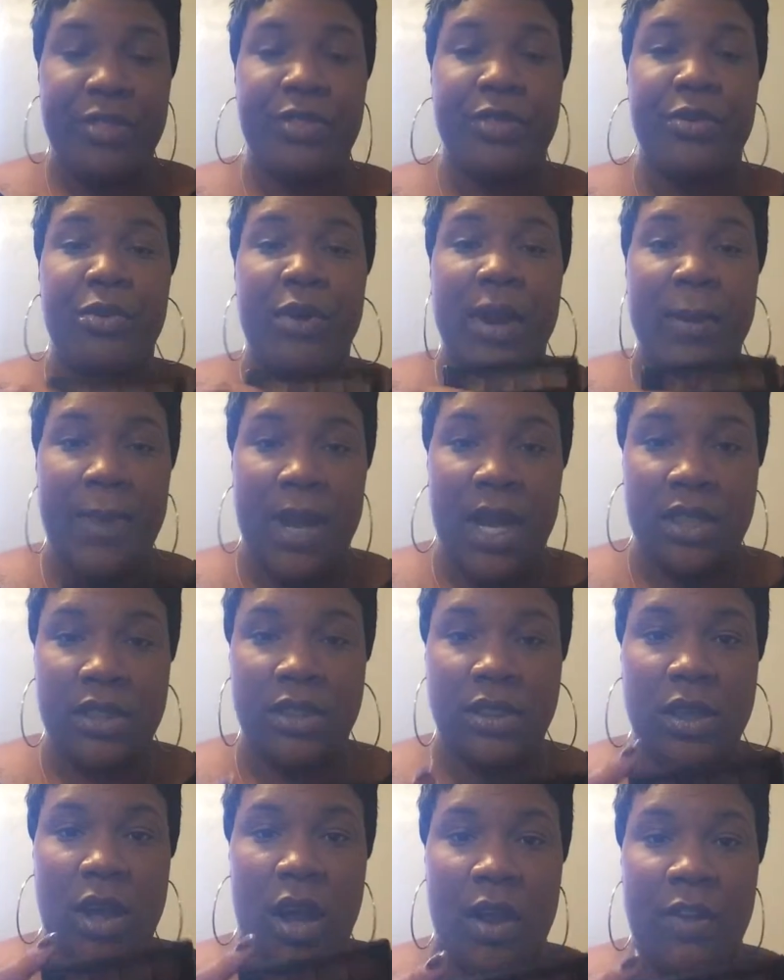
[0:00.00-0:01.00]

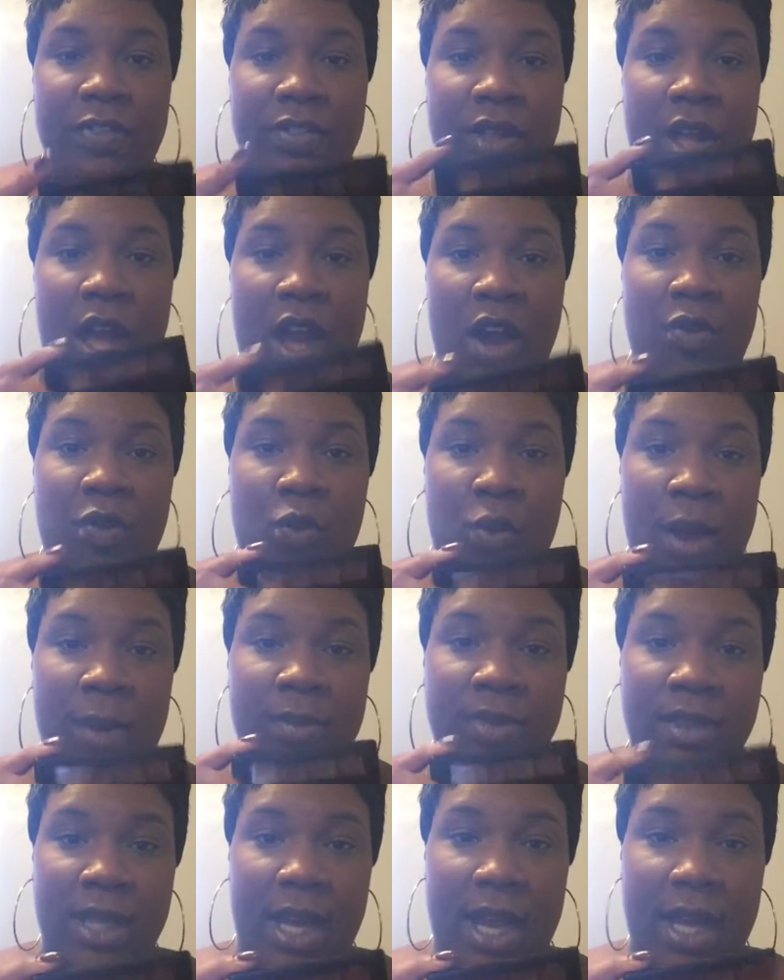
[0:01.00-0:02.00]
$3 off the elf
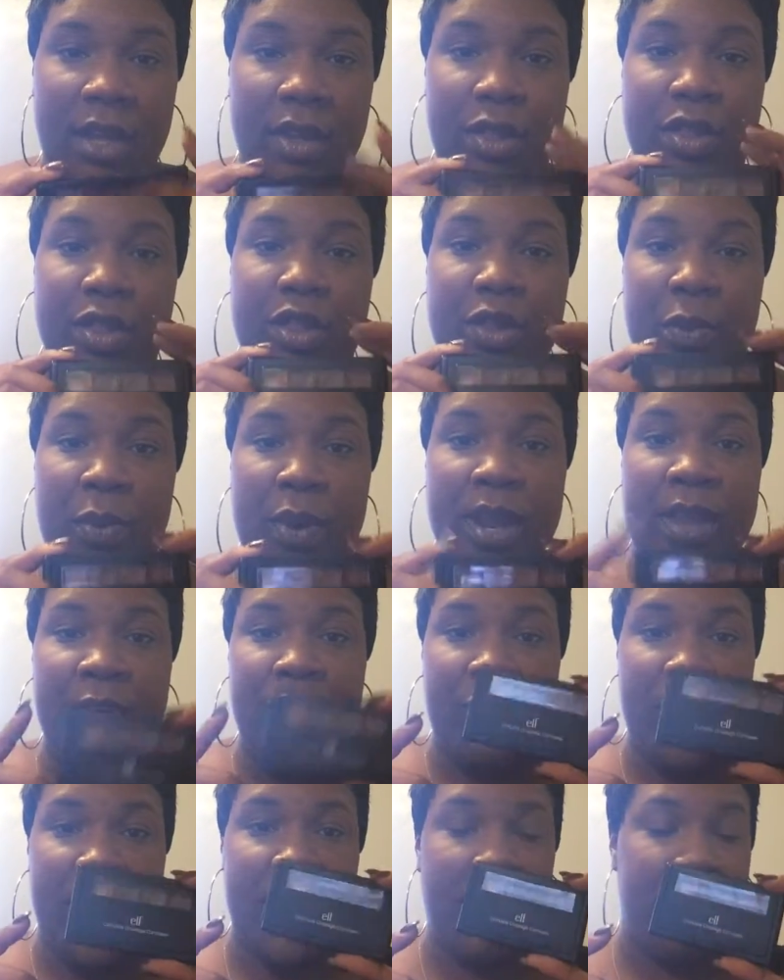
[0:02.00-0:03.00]
website. 3
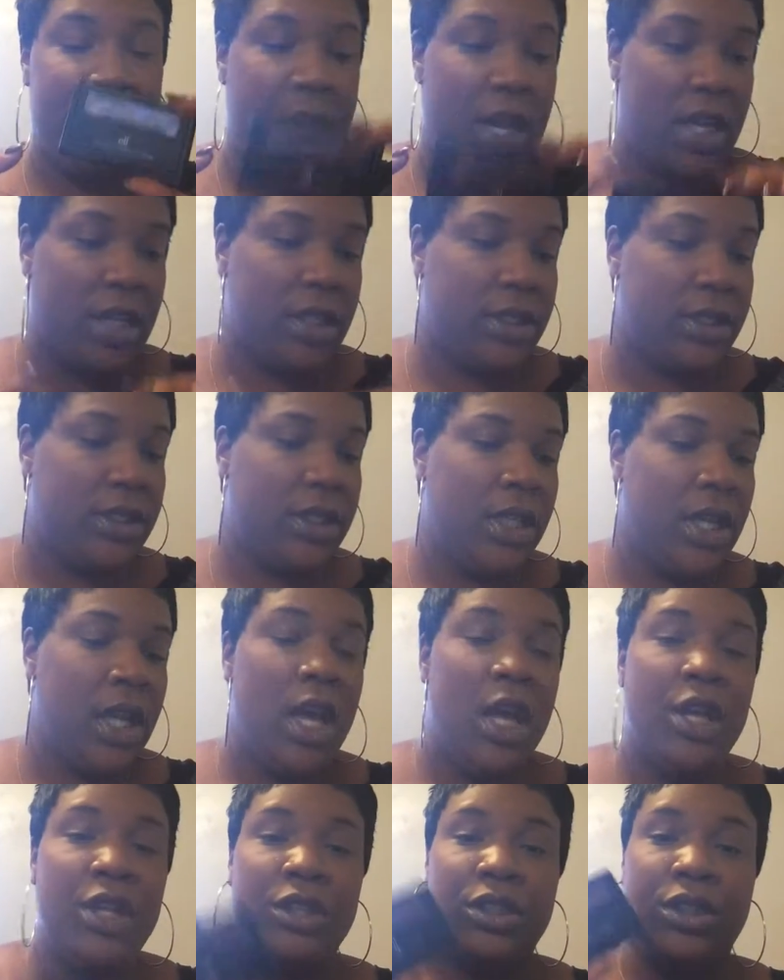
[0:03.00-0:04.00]
freaking bucks.
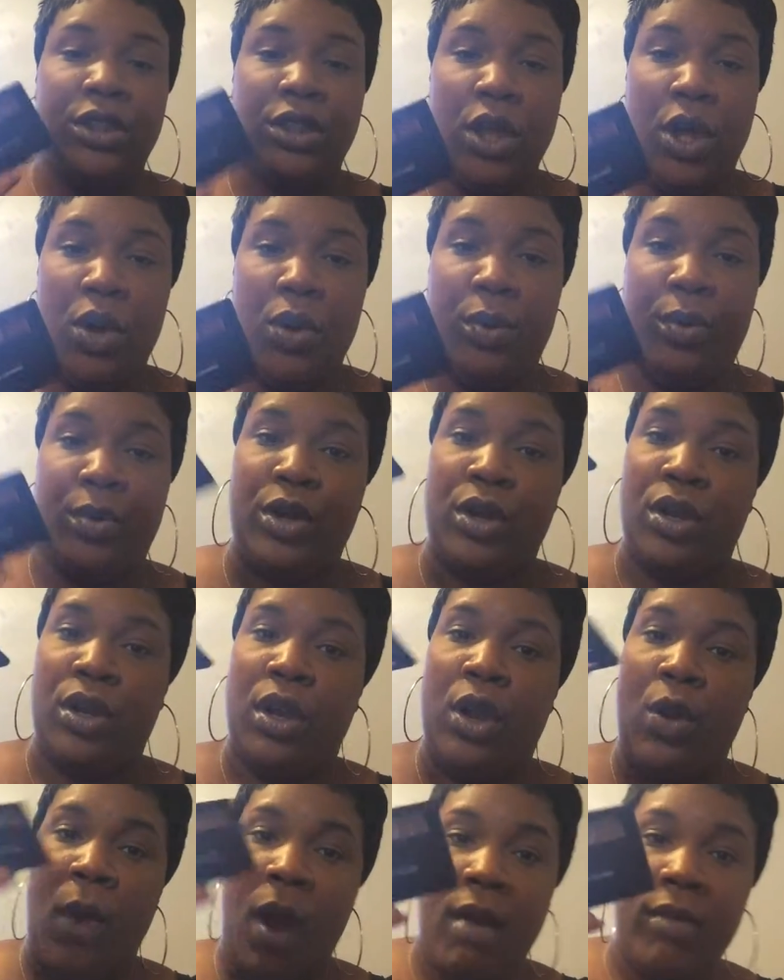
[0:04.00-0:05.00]
So
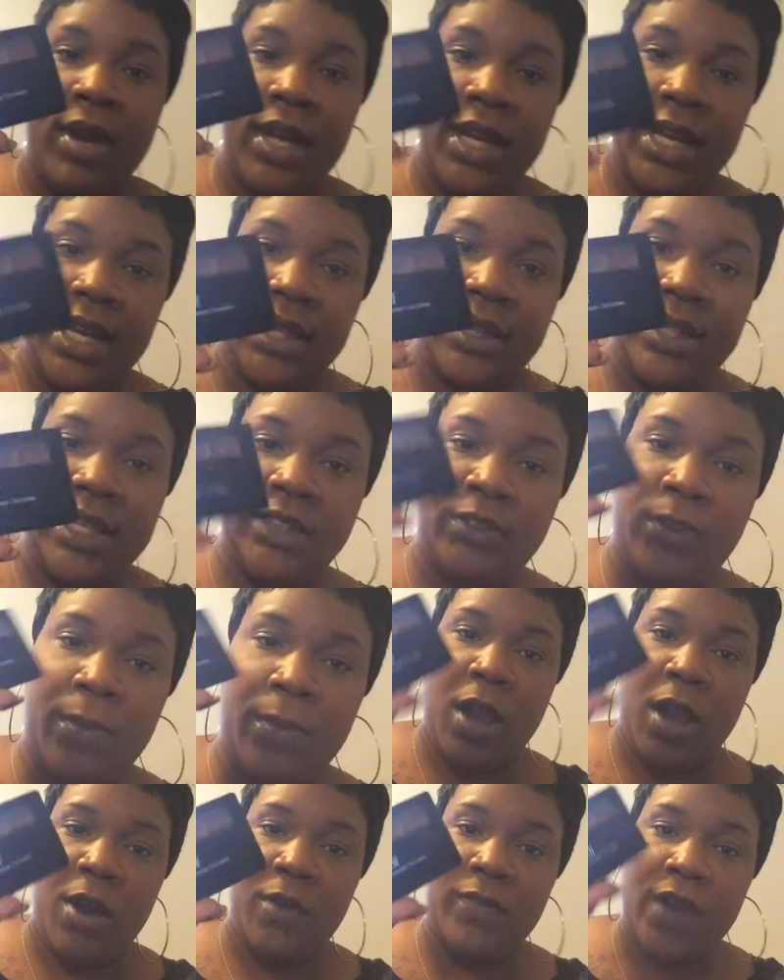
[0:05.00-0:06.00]
go out and get this
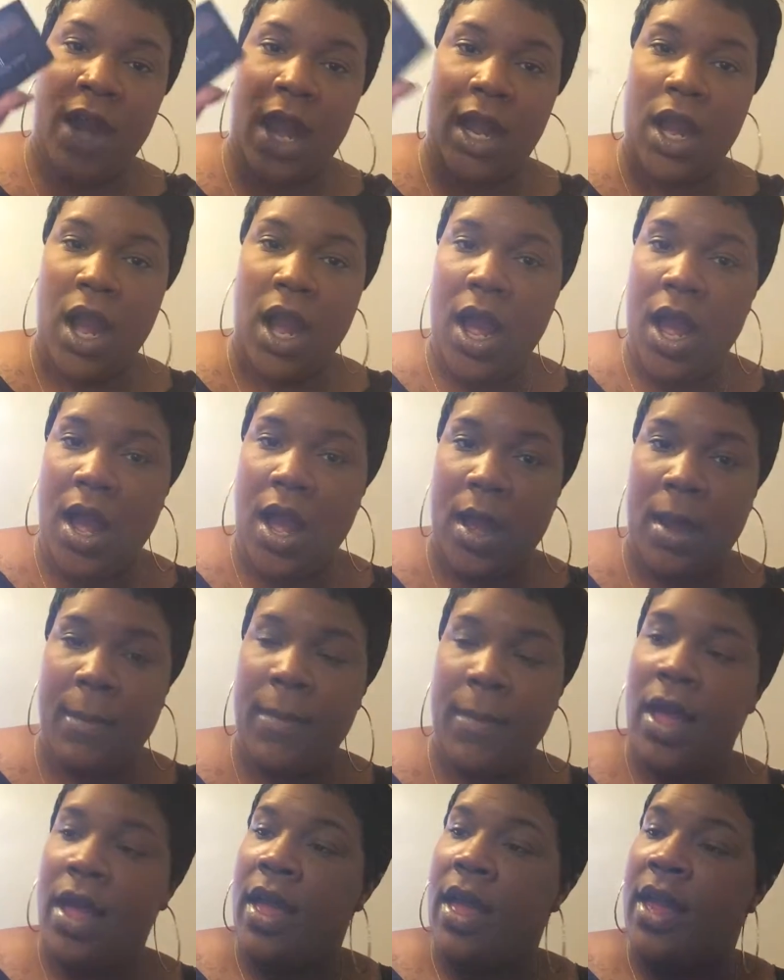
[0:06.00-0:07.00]

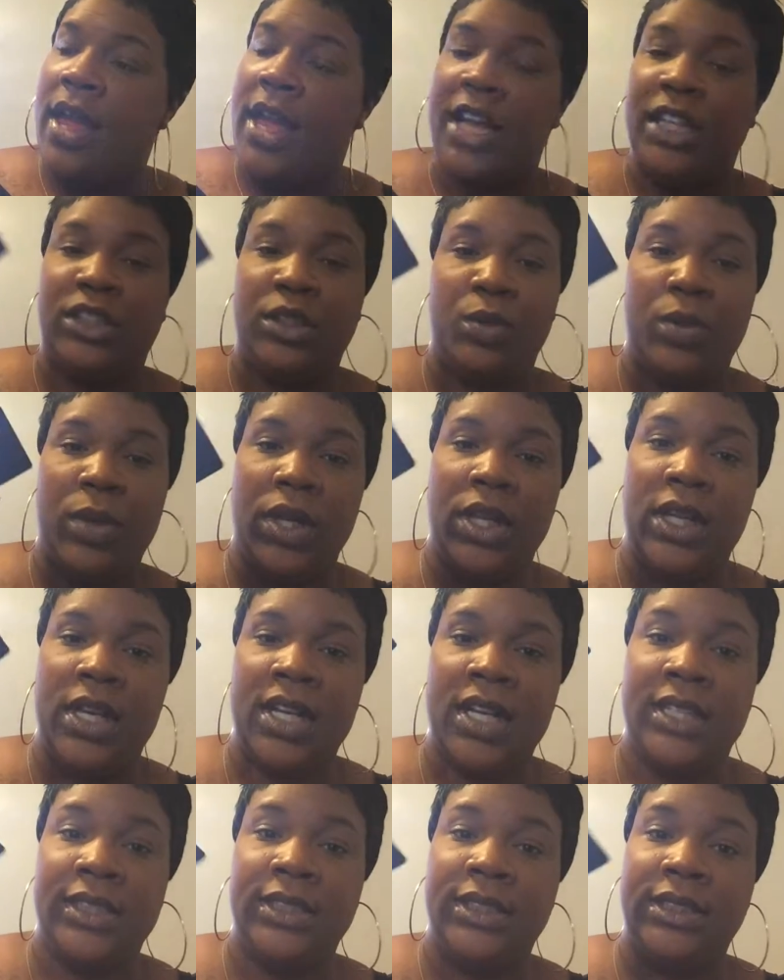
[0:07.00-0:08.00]
elf.com. It's a really
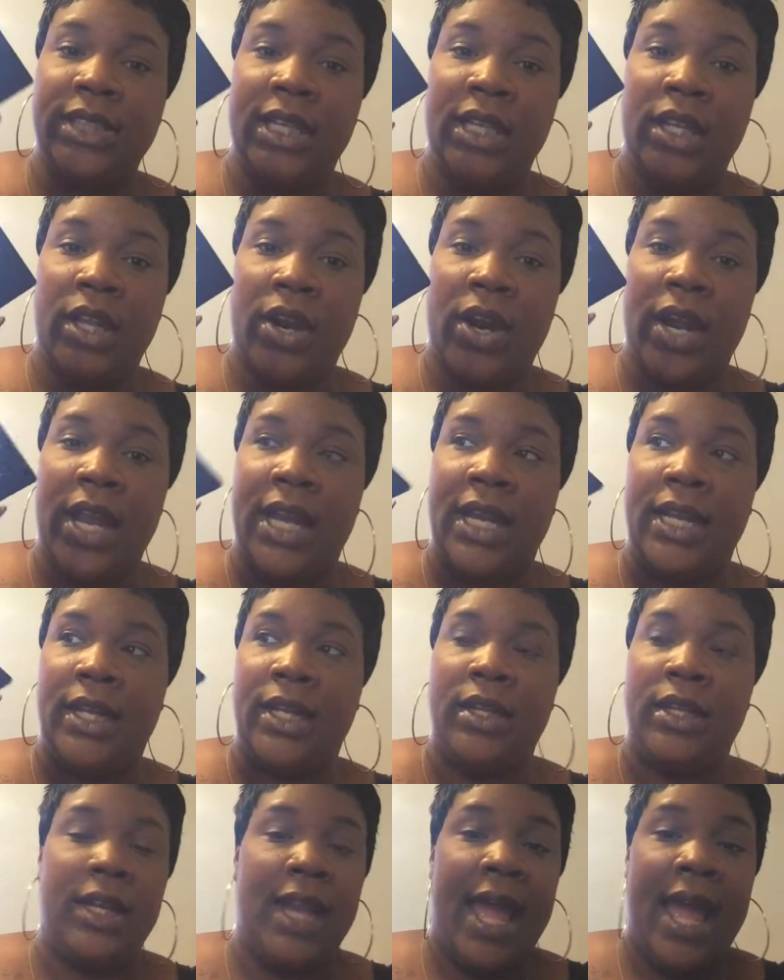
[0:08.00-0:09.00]
good concealer. It
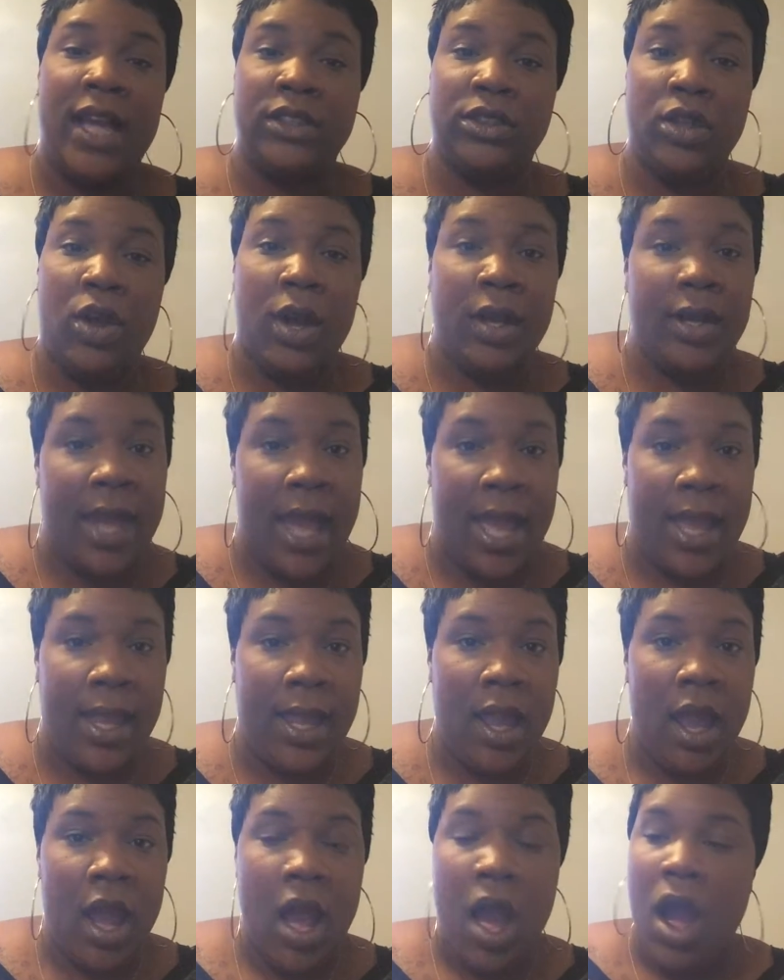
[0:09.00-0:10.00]
lasts all
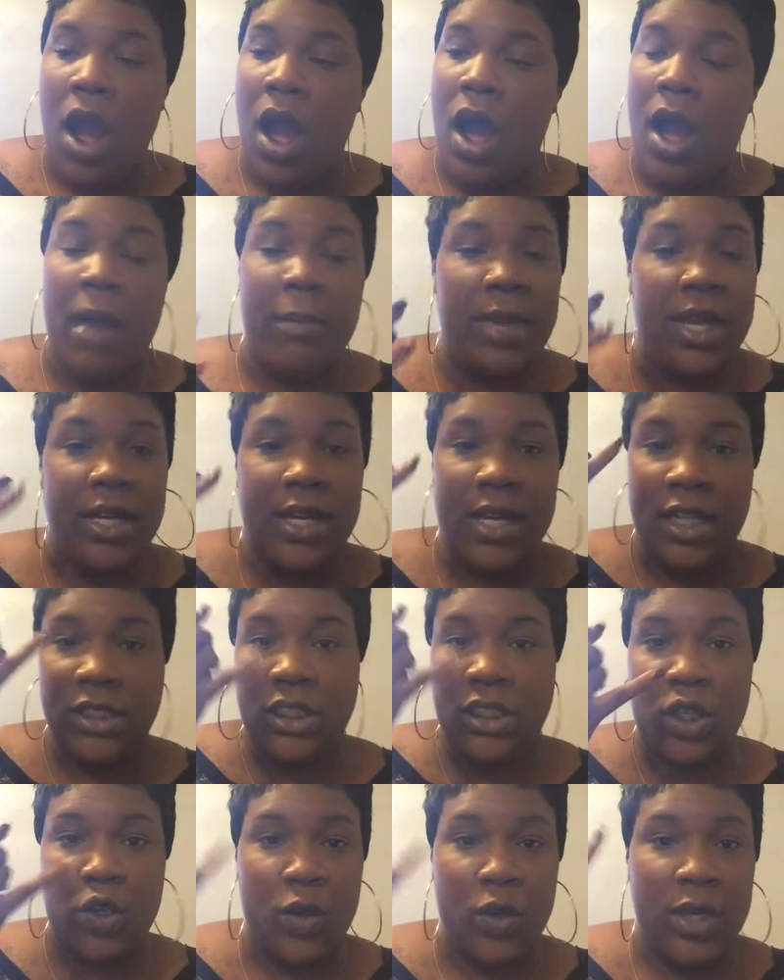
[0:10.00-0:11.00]
day. It
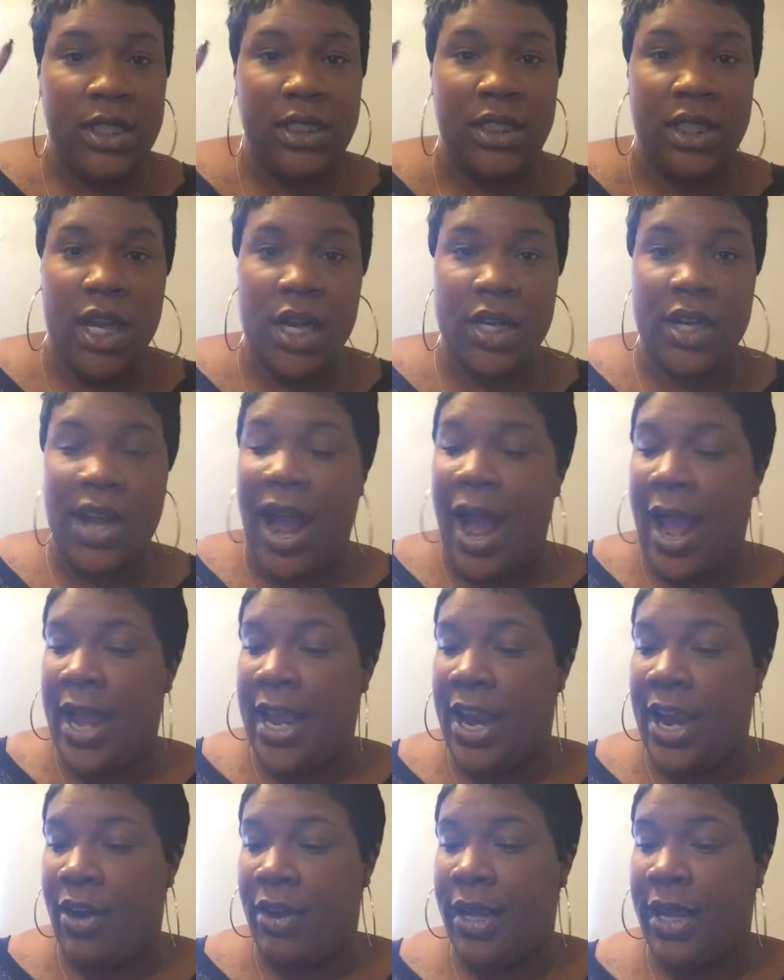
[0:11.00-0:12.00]
does increase the under eye
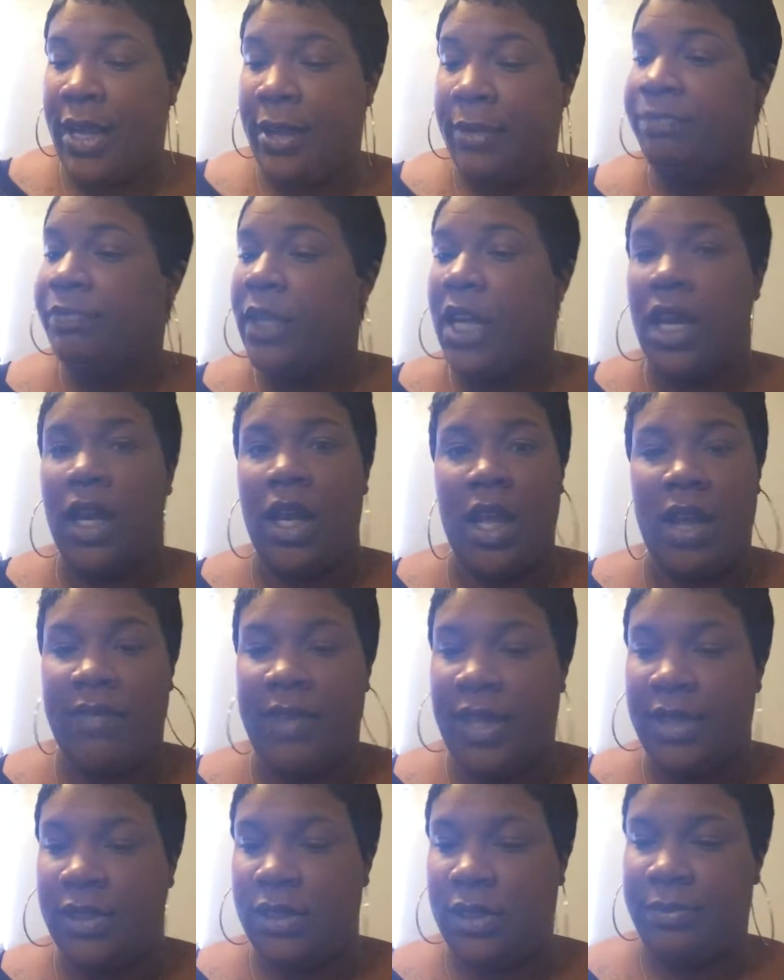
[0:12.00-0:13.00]
area. Love
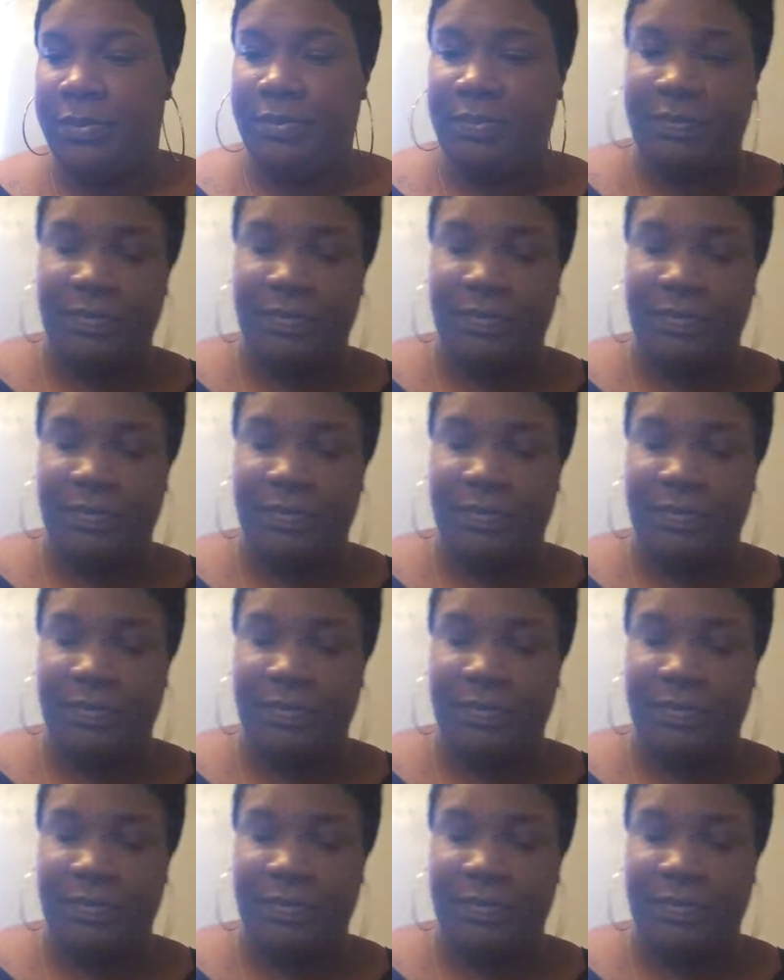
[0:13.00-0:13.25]
it.